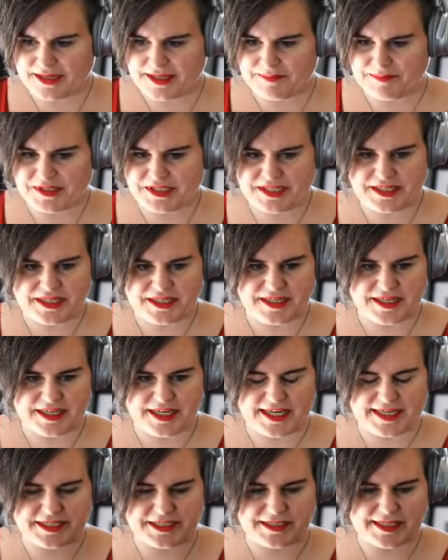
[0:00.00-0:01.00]
HackMD,
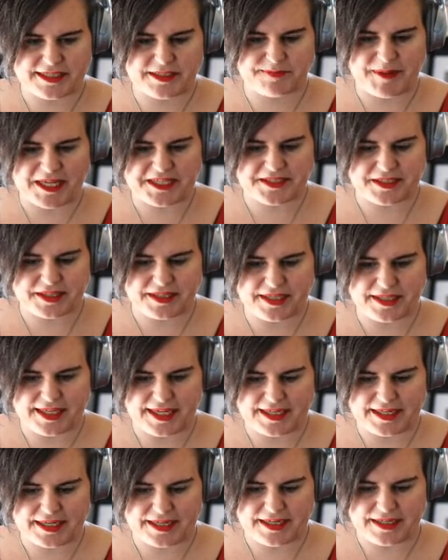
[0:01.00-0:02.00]
it's basically
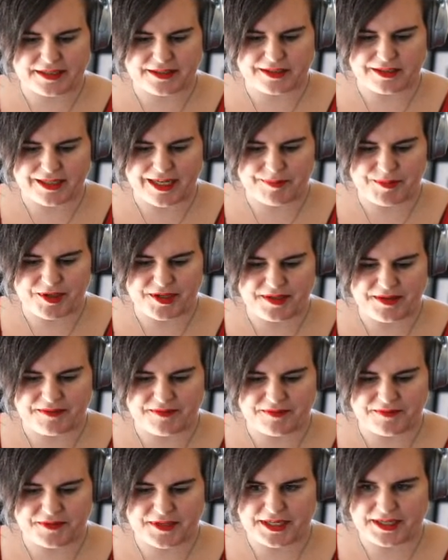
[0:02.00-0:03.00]
like a
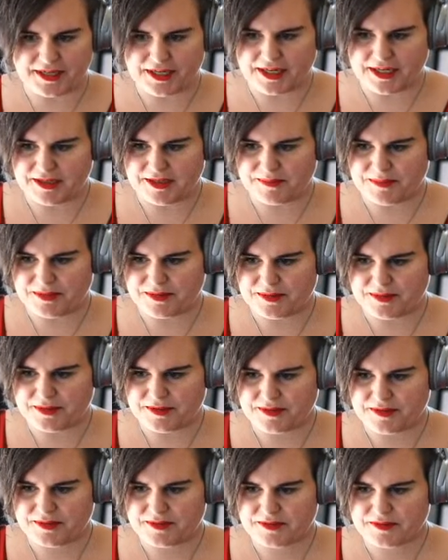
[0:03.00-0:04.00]
collaborative GitHub
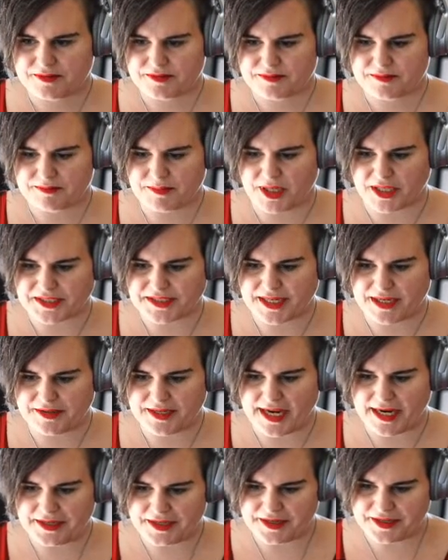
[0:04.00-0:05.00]
Markdown
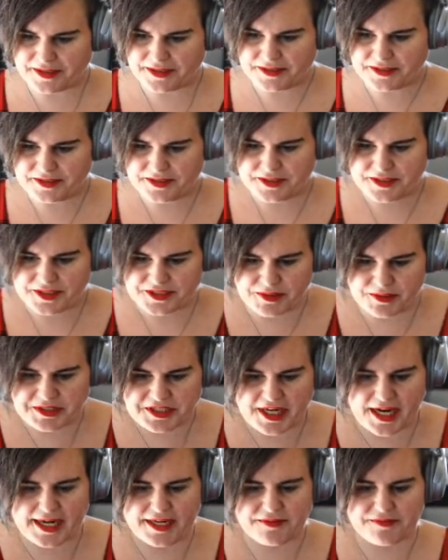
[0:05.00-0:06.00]
editor. So it's
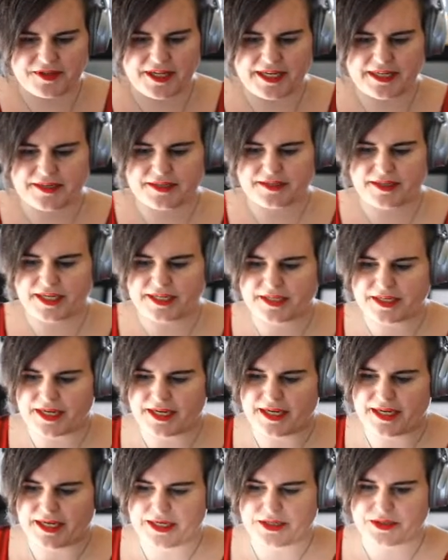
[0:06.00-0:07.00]
kind of like
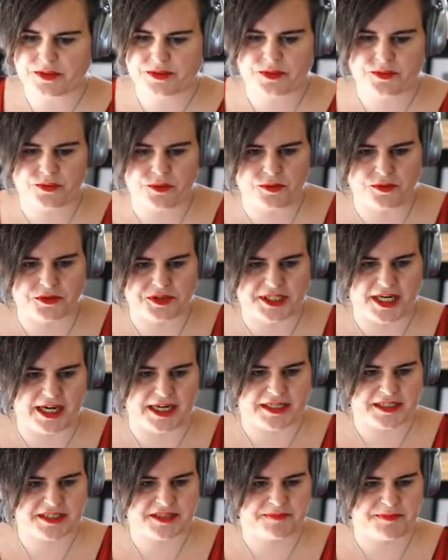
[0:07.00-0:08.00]
Google
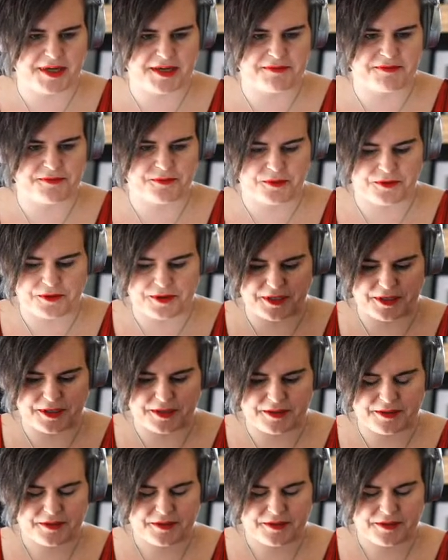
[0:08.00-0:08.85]
Docs, but for